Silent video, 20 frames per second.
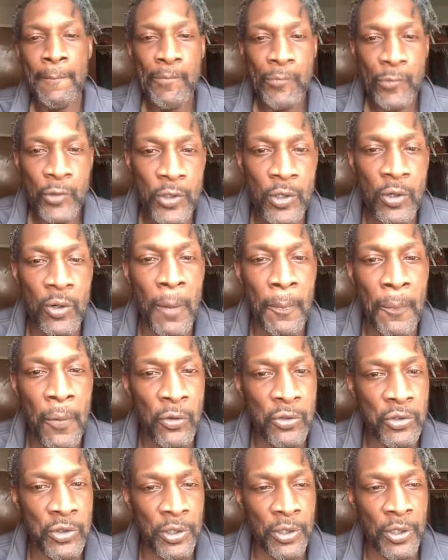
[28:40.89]
You know, I
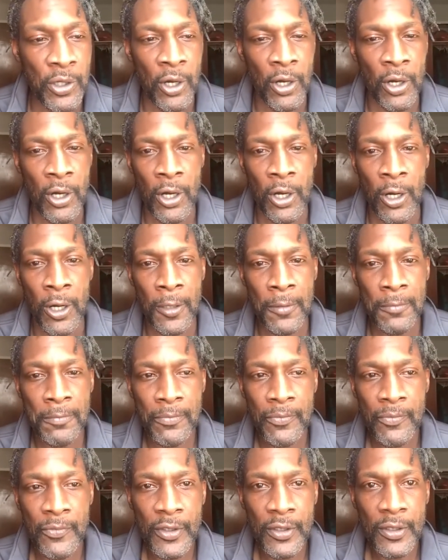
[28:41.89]
posted a uh,
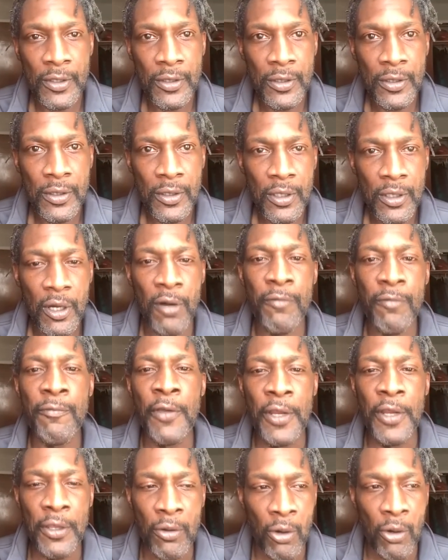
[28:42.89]
a
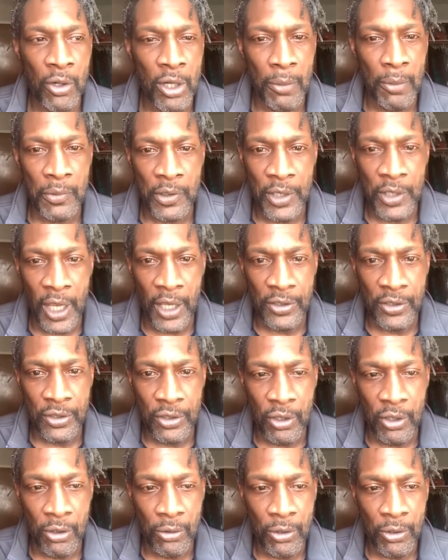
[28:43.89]
video a couple of days
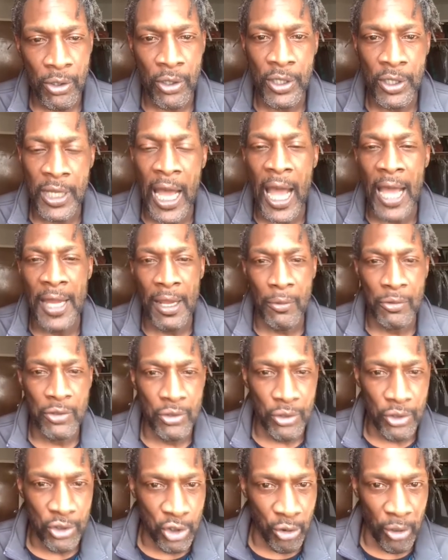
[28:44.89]
ago of a guy that was
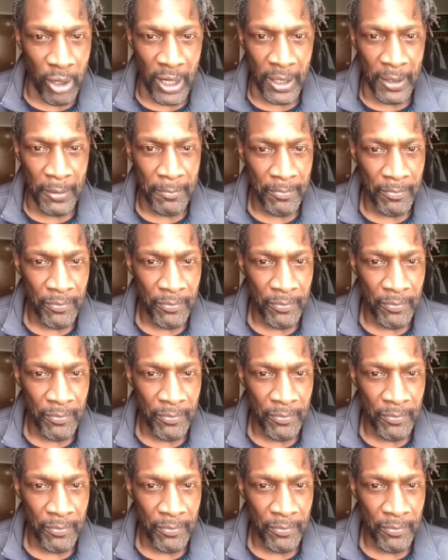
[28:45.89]
on the train,